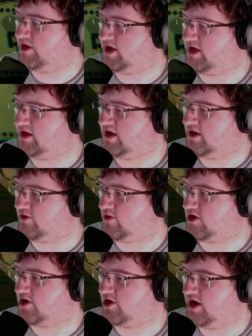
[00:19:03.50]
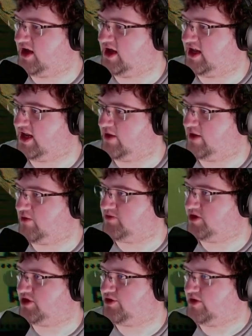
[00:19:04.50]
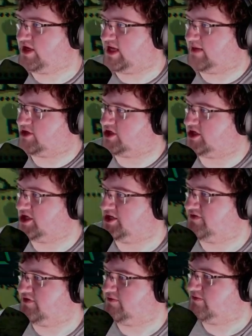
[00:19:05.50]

another worker ant, and now we're up to 3 damage on each of them.